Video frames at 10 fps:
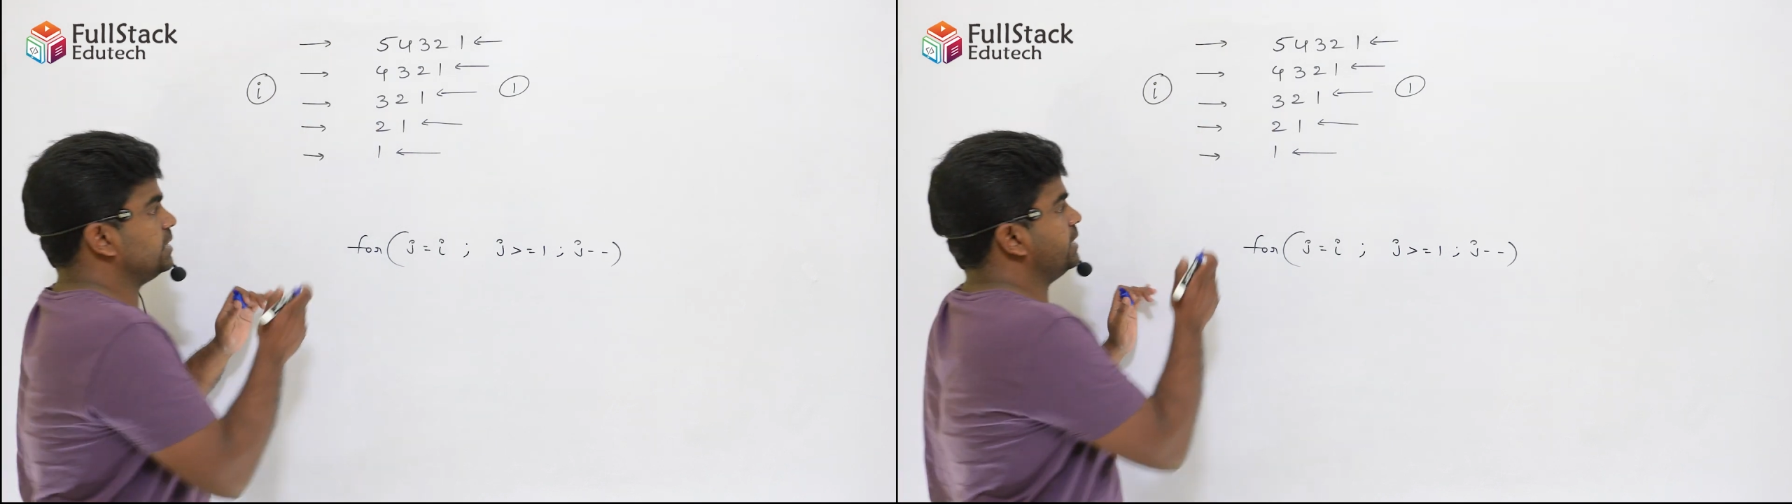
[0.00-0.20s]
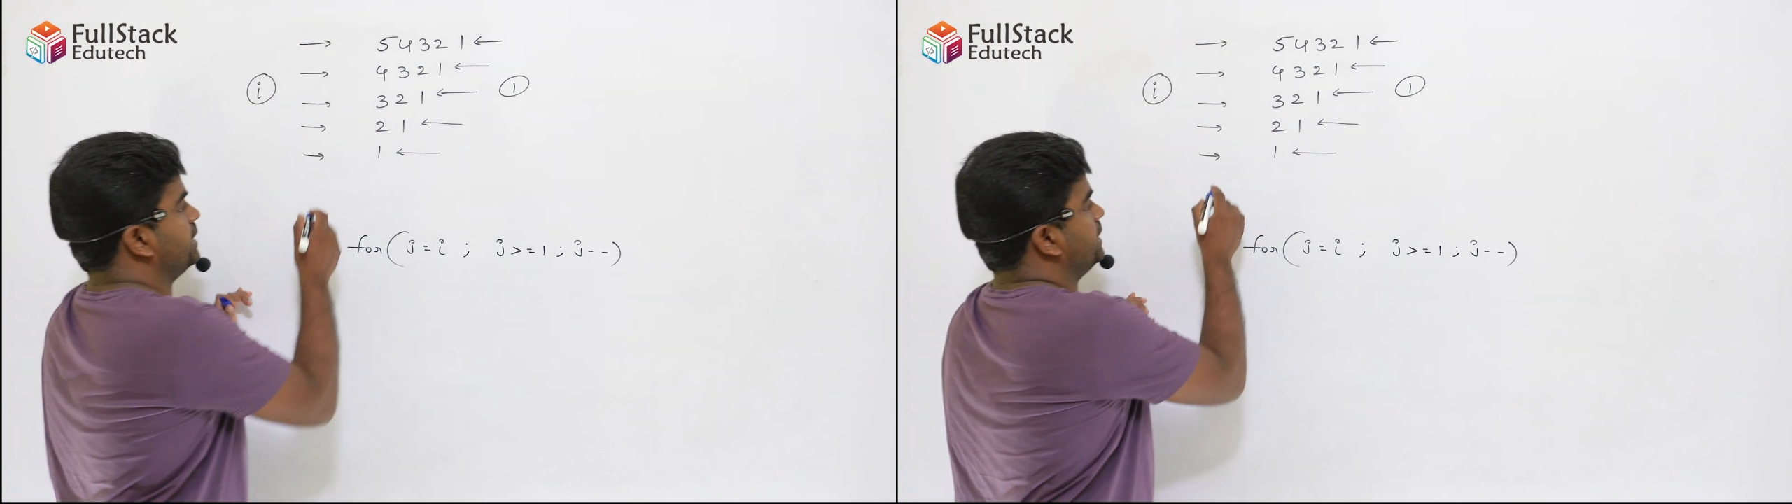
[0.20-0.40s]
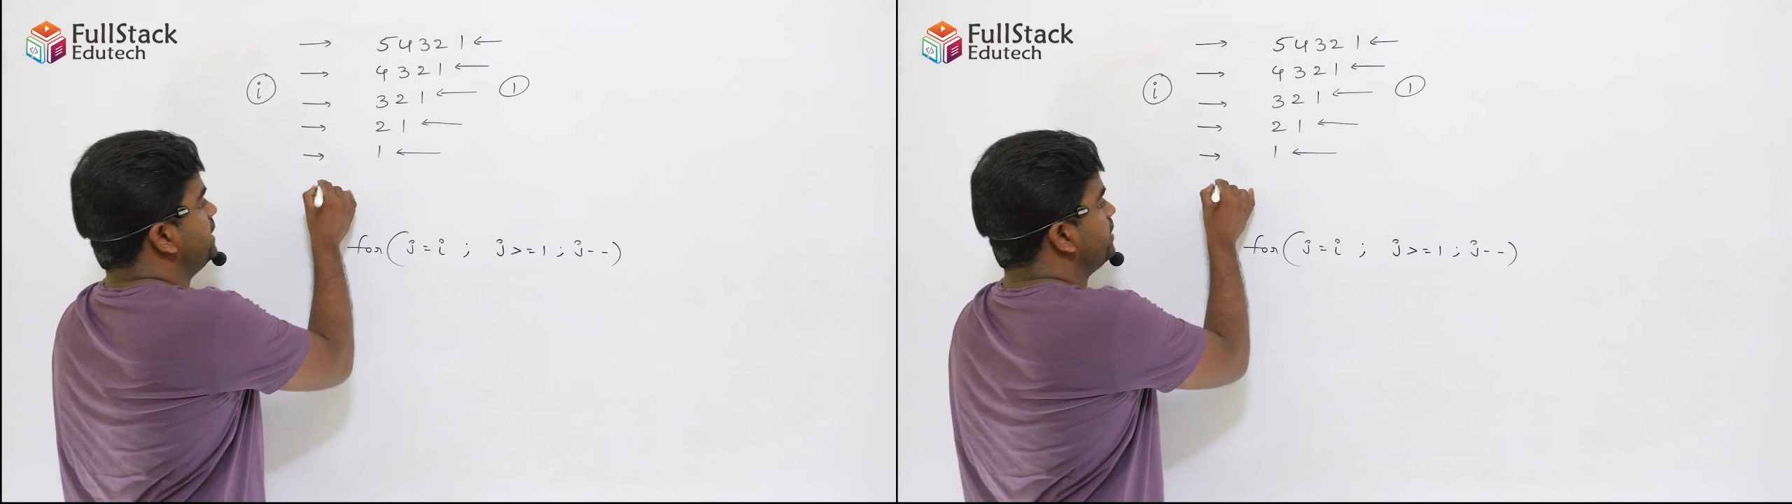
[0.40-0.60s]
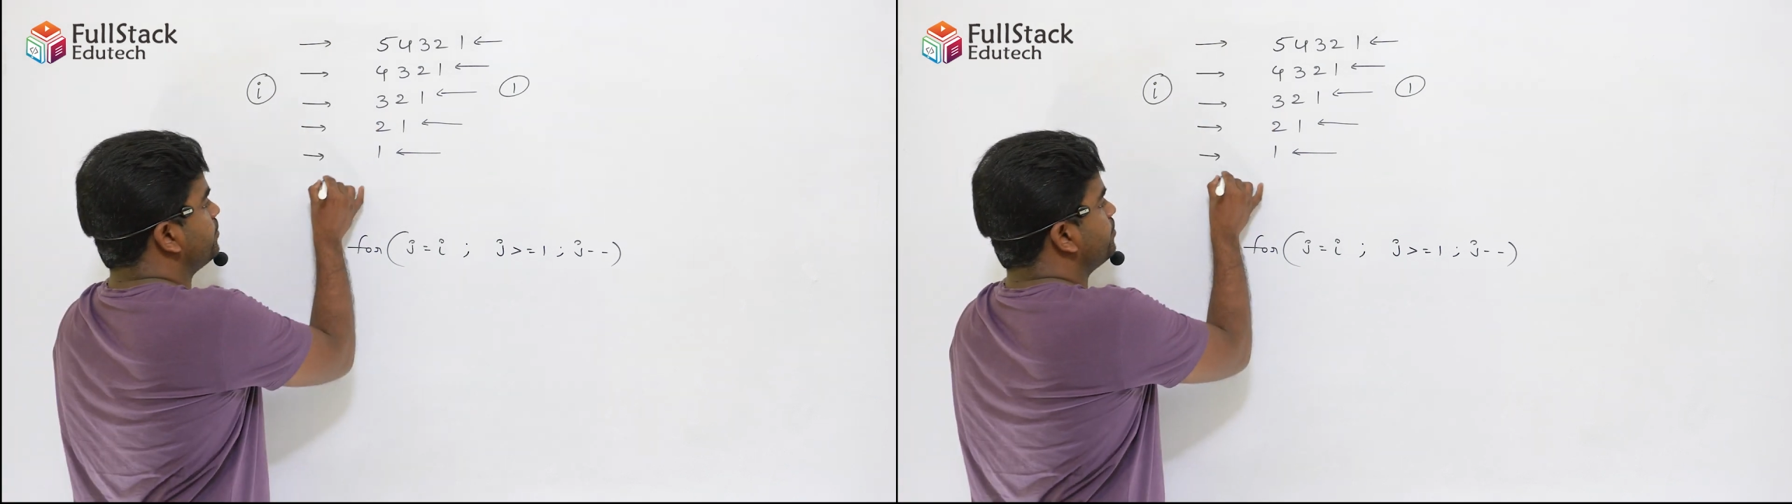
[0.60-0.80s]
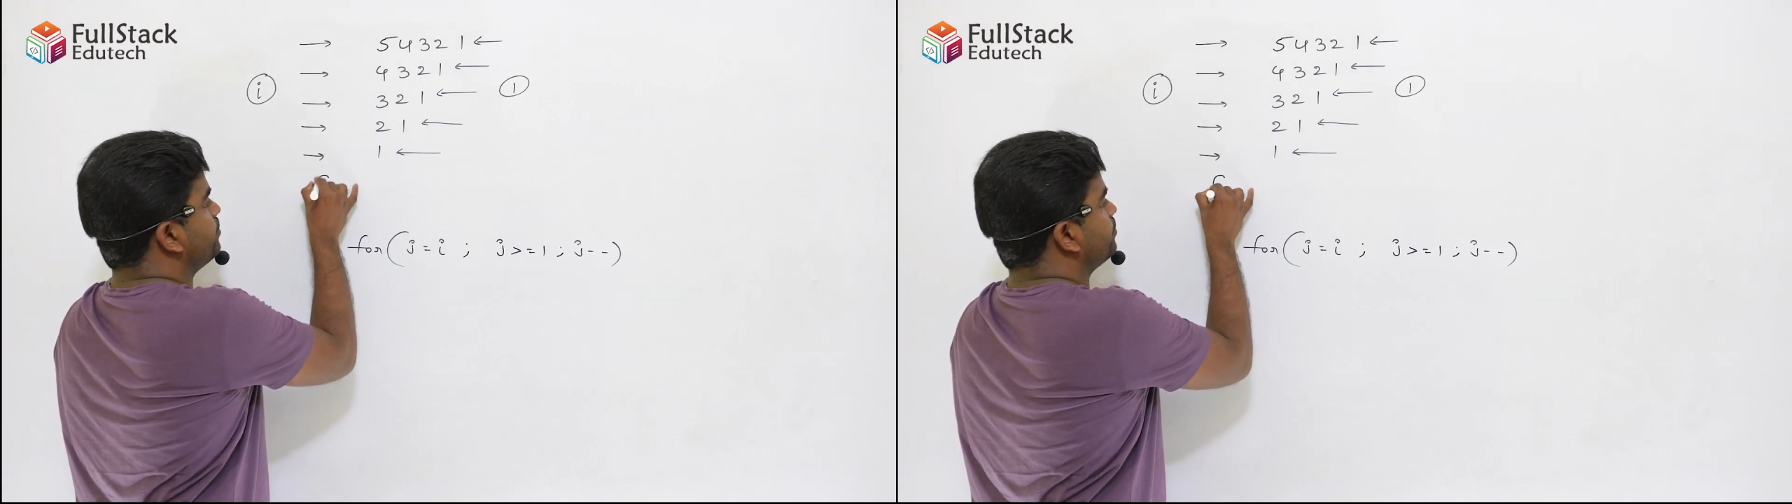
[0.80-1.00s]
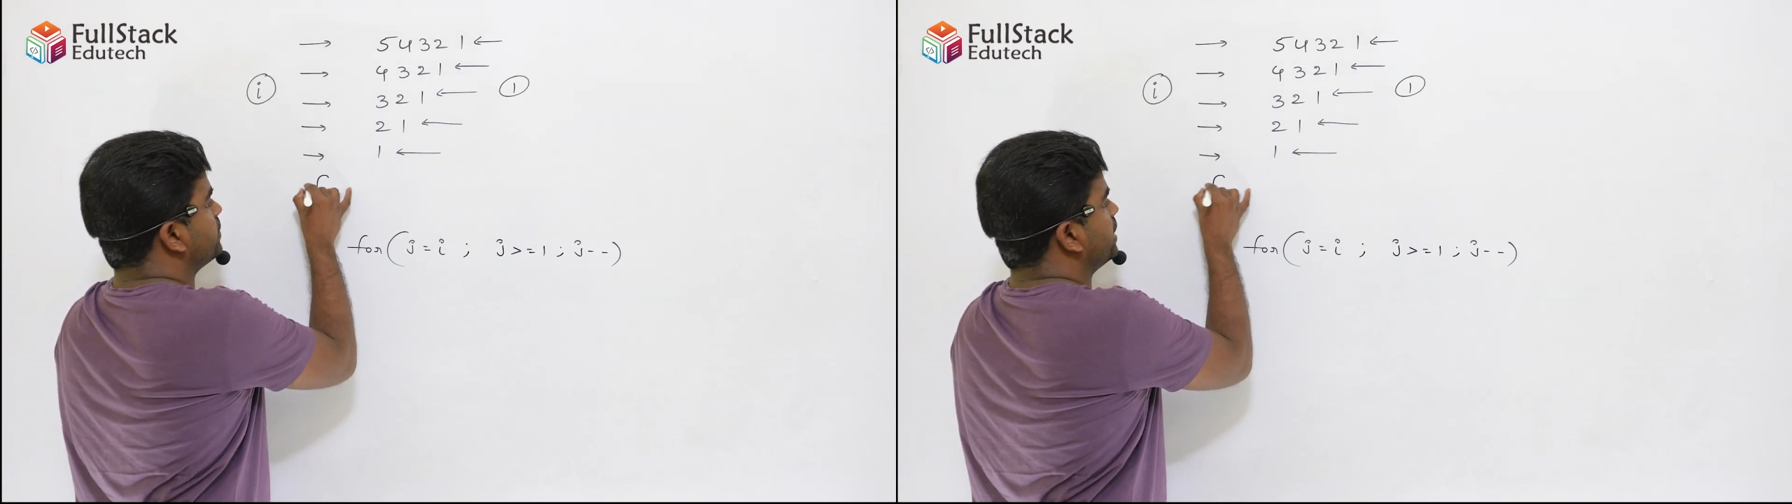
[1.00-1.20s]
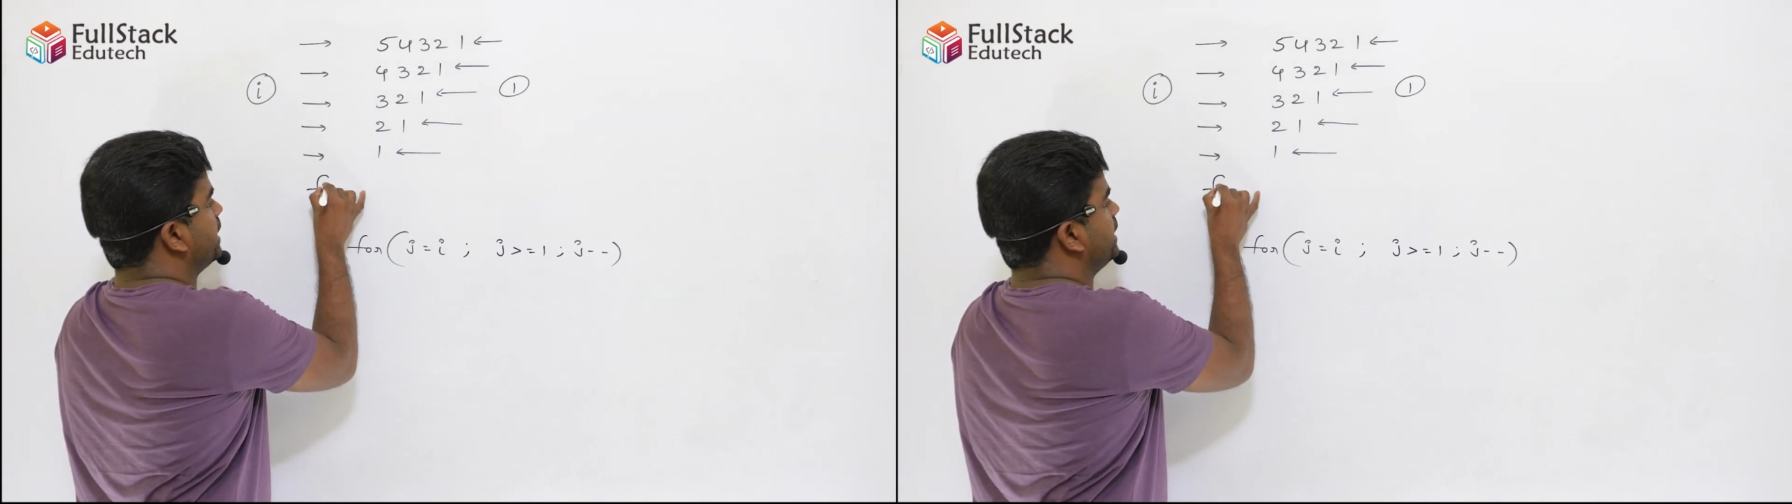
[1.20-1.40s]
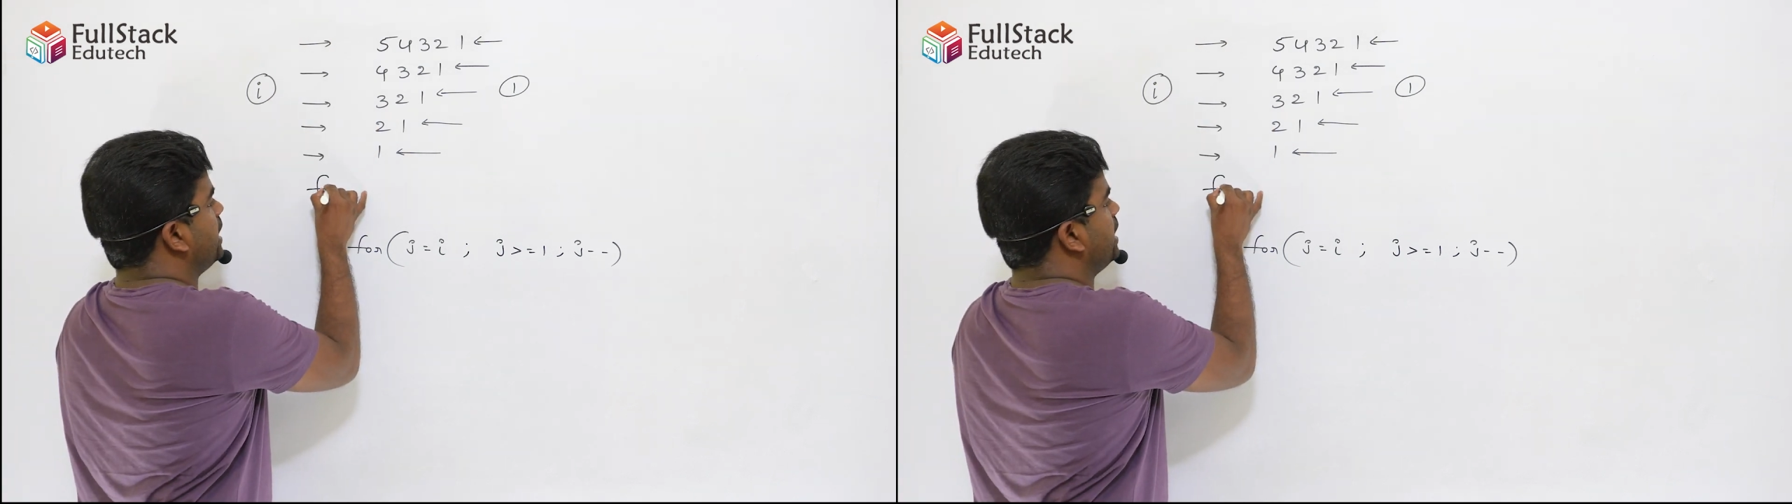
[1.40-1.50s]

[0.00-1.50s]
Here in